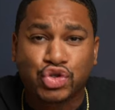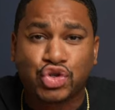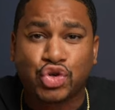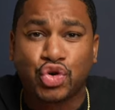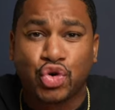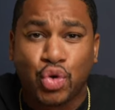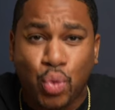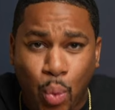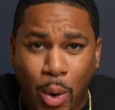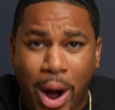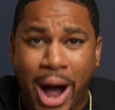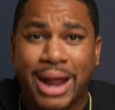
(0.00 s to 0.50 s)

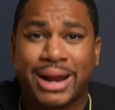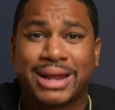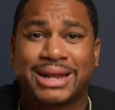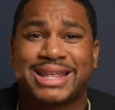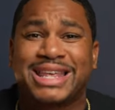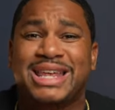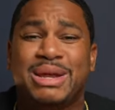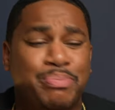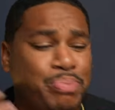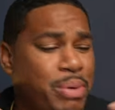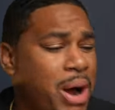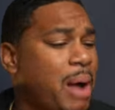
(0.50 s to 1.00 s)
school wallet.
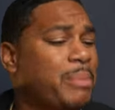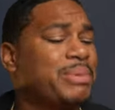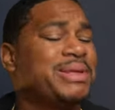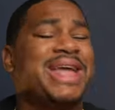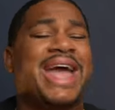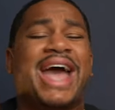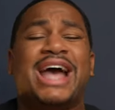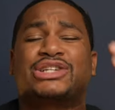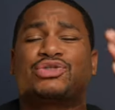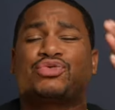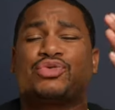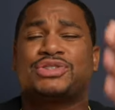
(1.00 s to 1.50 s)
He probably
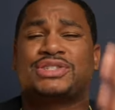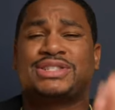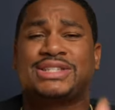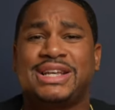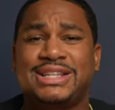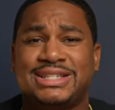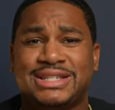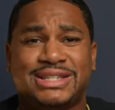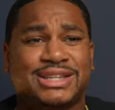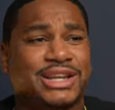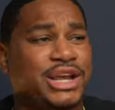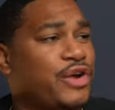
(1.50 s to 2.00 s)
has
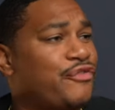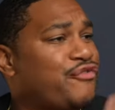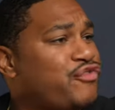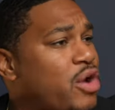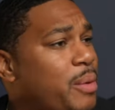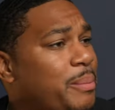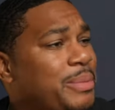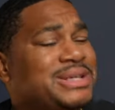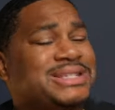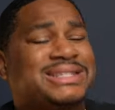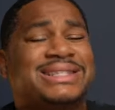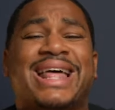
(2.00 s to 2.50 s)
receipts in there
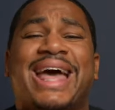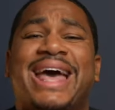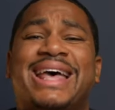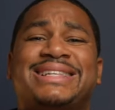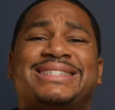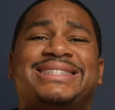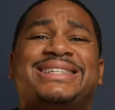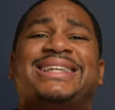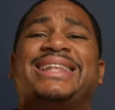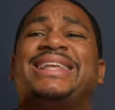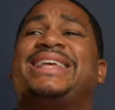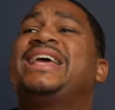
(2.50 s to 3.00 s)
from his
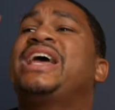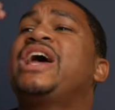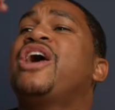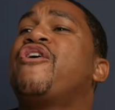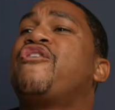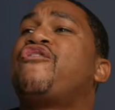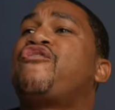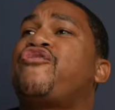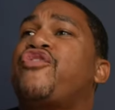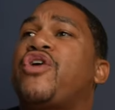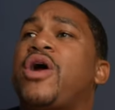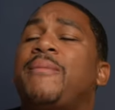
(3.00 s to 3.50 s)
last city,
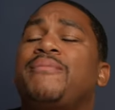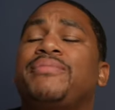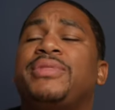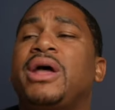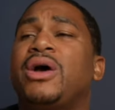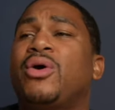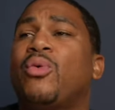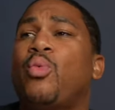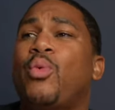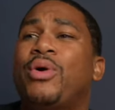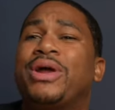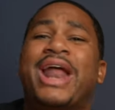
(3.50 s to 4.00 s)
from
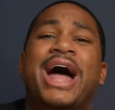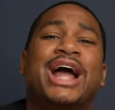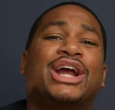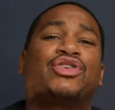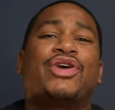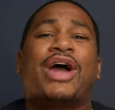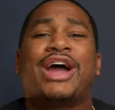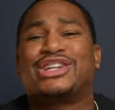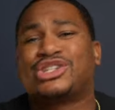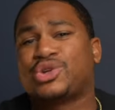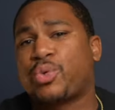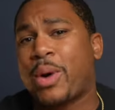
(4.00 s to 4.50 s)
when I
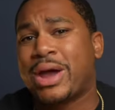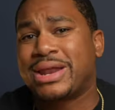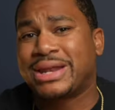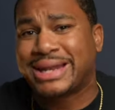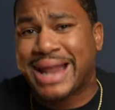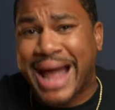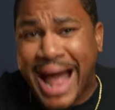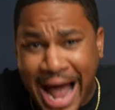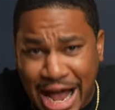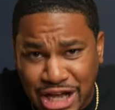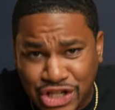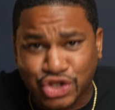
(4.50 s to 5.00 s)
graduated
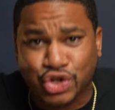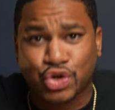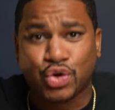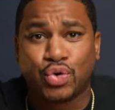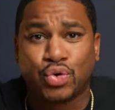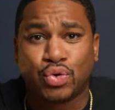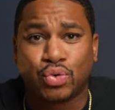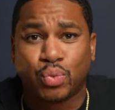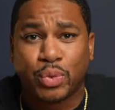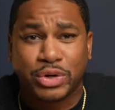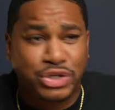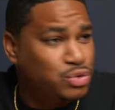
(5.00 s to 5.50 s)
high
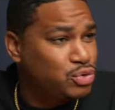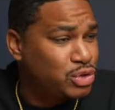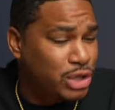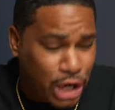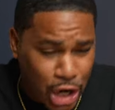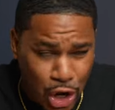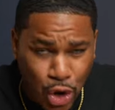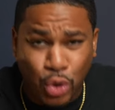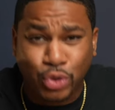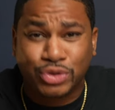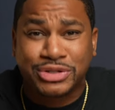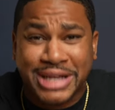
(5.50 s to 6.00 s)
school, which was a
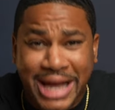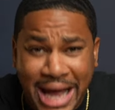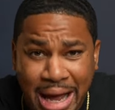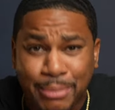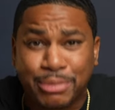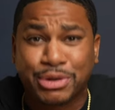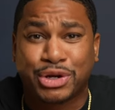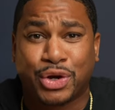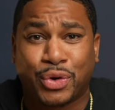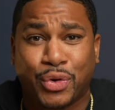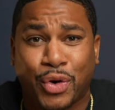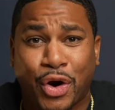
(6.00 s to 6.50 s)
long time
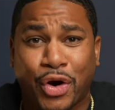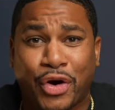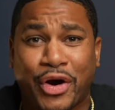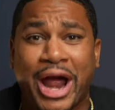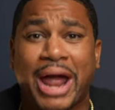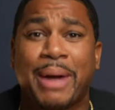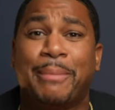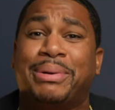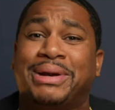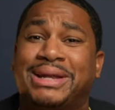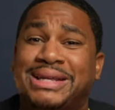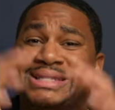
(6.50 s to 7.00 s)
ago, all
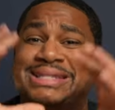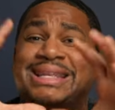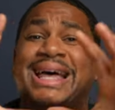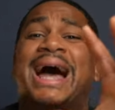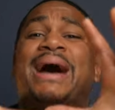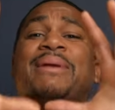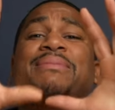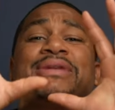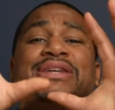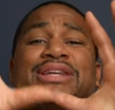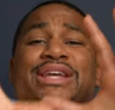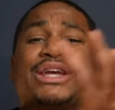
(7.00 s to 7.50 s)
right? But it's
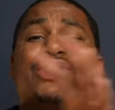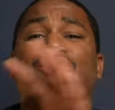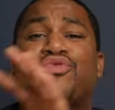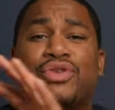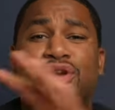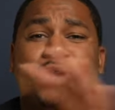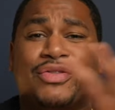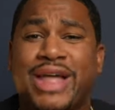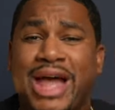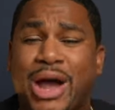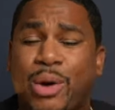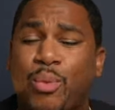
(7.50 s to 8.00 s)
time to get rid
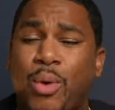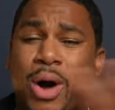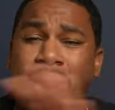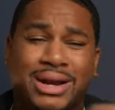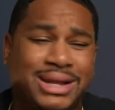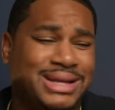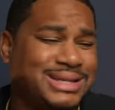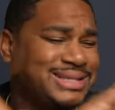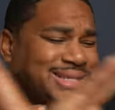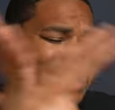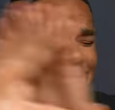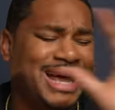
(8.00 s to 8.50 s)
of that
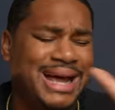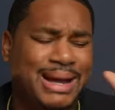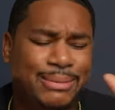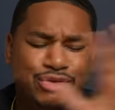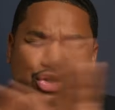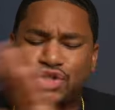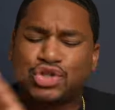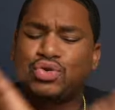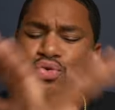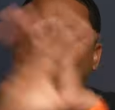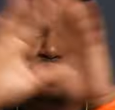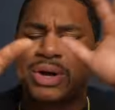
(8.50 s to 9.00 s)
wallet. It's time
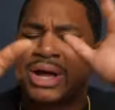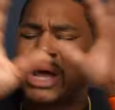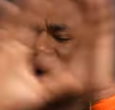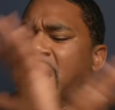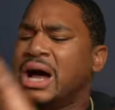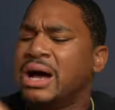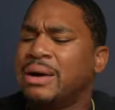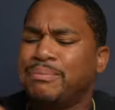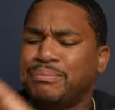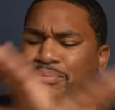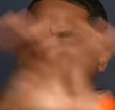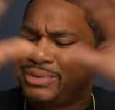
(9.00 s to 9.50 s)
to
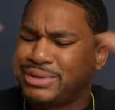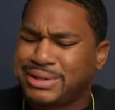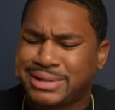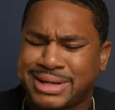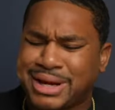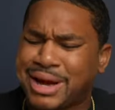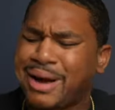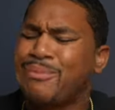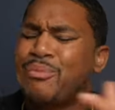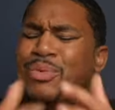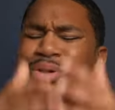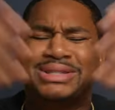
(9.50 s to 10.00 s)

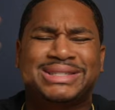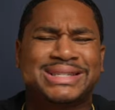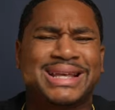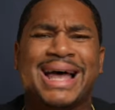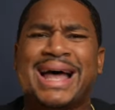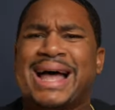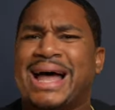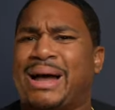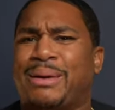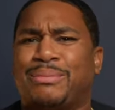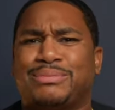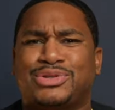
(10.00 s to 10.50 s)
come with
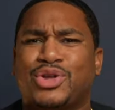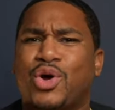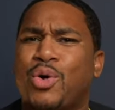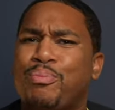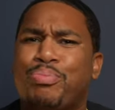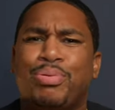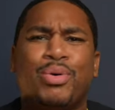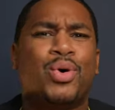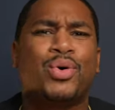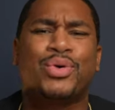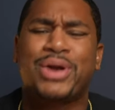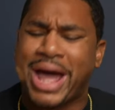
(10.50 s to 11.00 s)
times. Don't
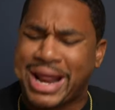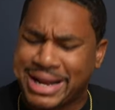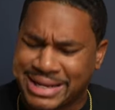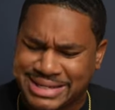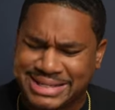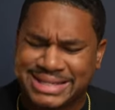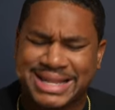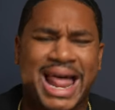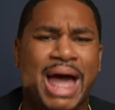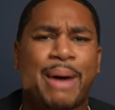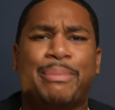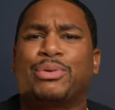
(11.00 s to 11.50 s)
pull that and
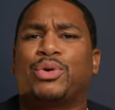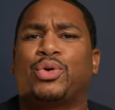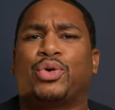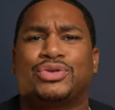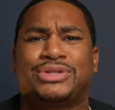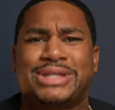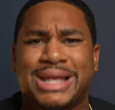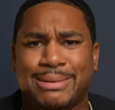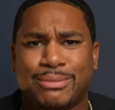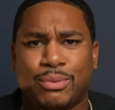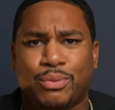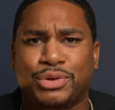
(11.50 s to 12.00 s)
slap it on
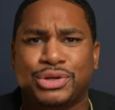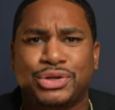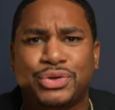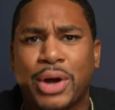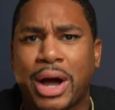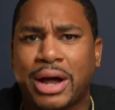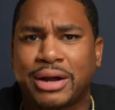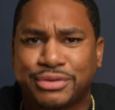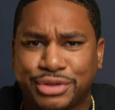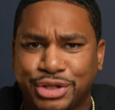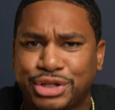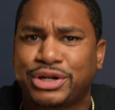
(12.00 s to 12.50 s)
the table when you
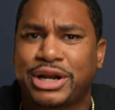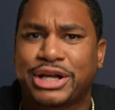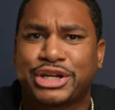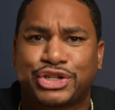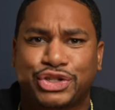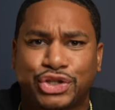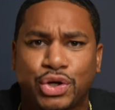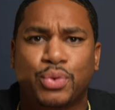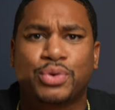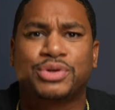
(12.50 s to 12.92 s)
got doing like you're